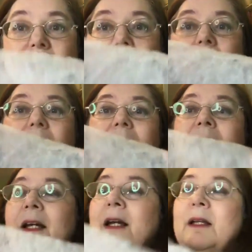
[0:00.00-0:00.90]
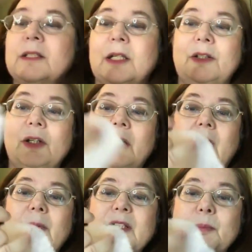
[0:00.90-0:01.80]
it. So you could
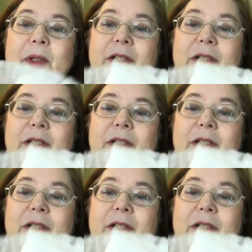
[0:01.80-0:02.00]
always put